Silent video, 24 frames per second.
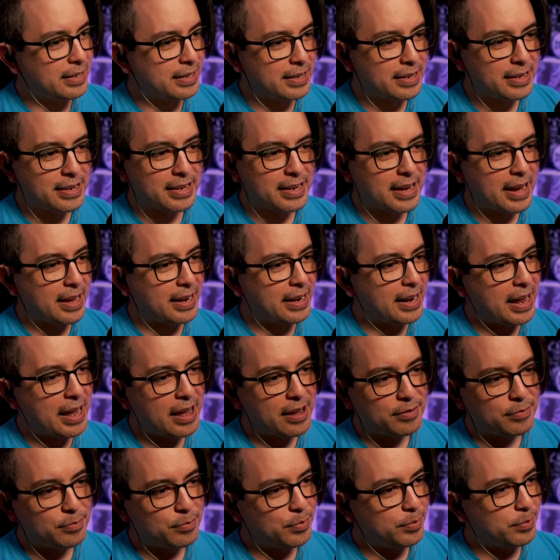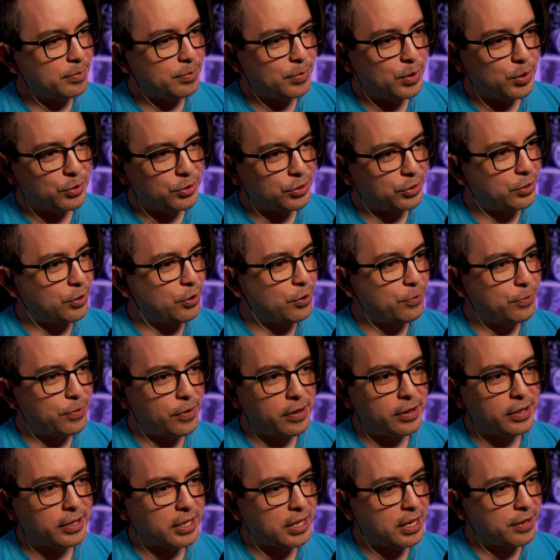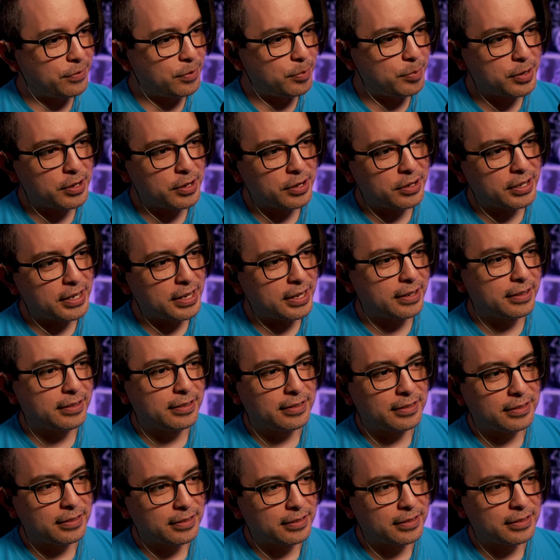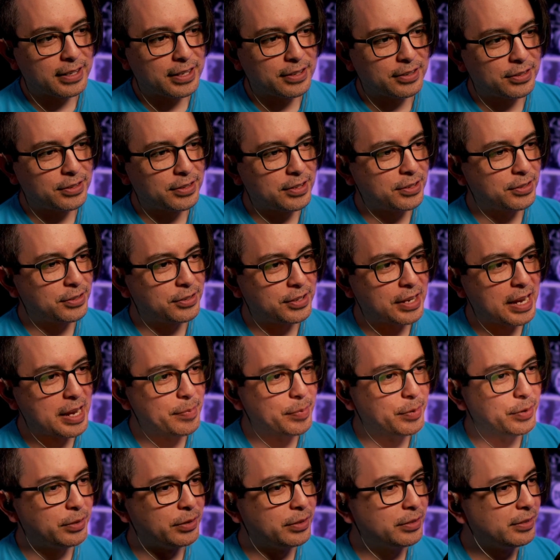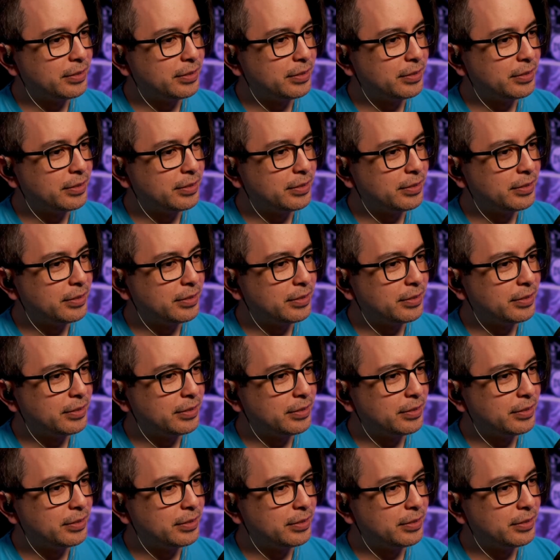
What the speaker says: You gotta have Motoko falling off a building. That's the staple.